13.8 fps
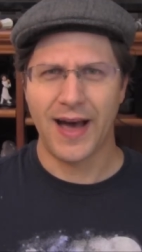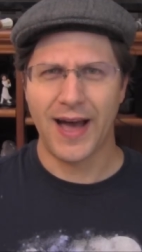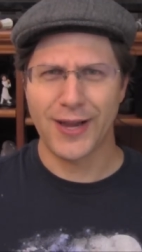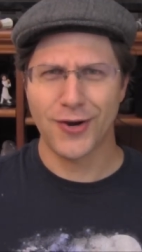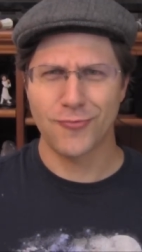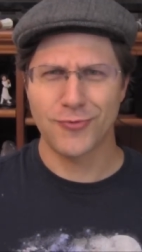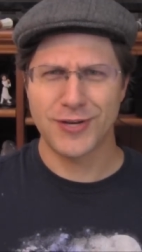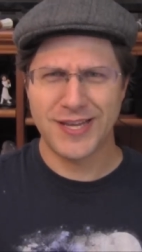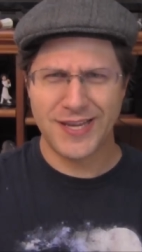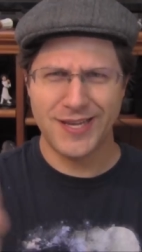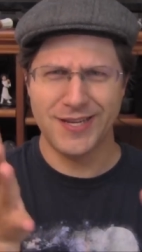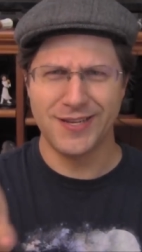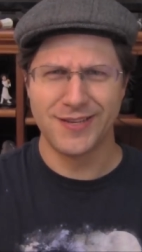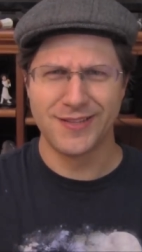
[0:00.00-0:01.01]
I don't
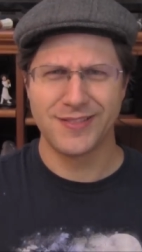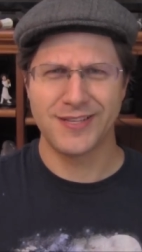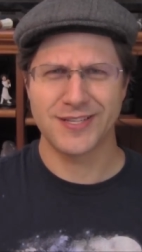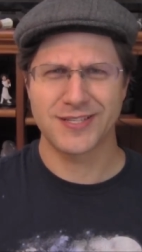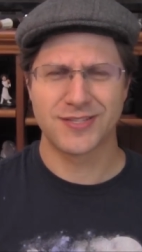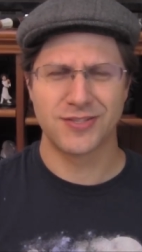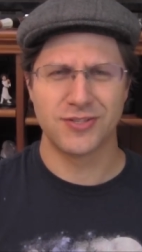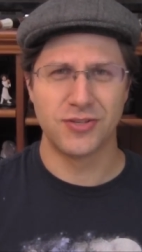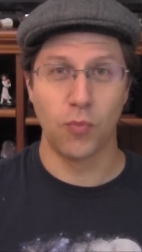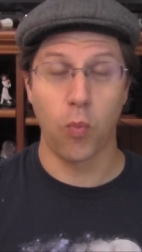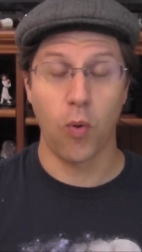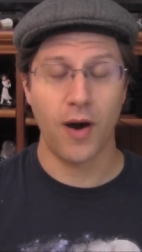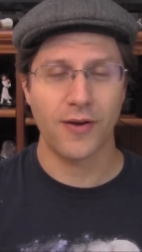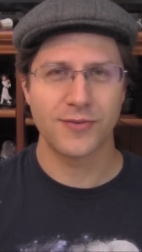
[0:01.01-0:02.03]
need this
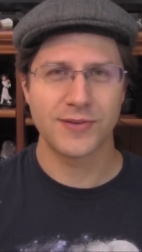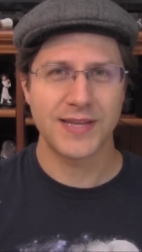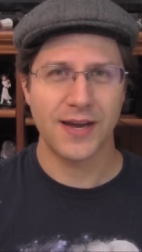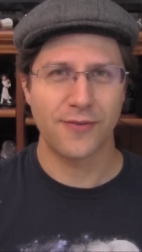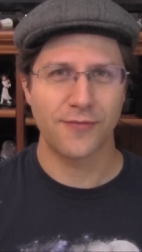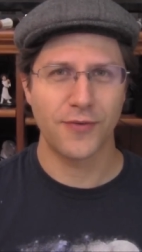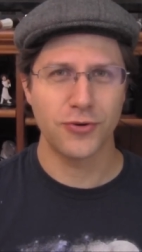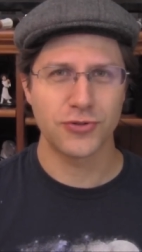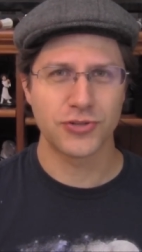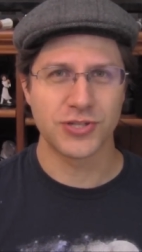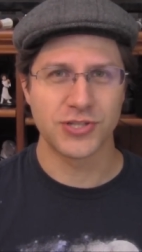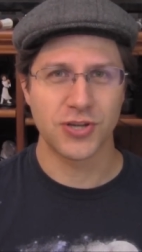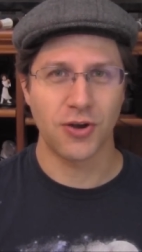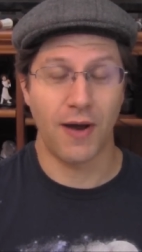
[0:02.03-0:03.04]
watered down
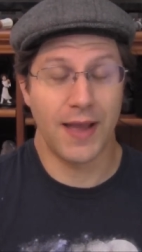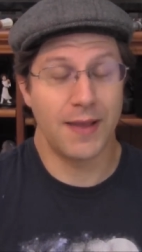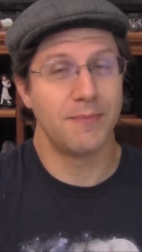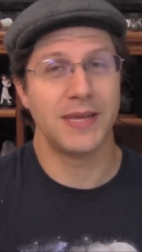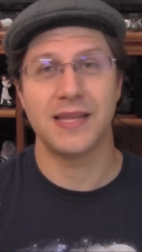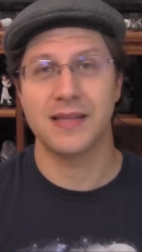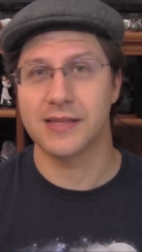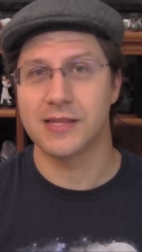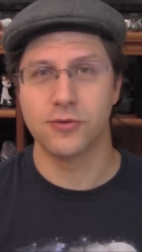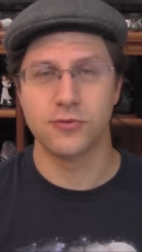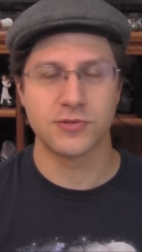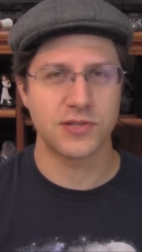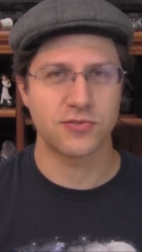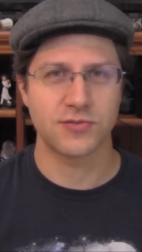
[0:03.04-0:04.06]
version, so I immediately
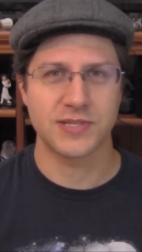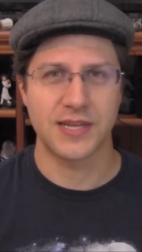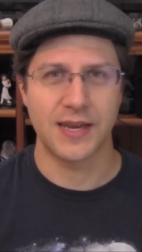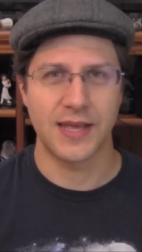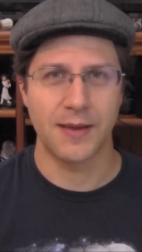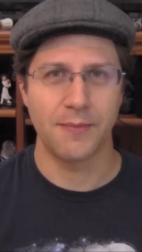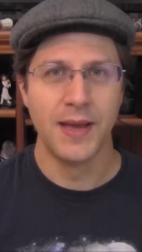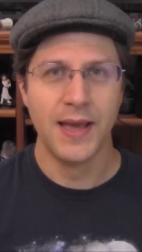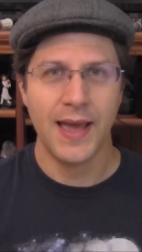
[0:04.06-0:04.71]
lose interest in him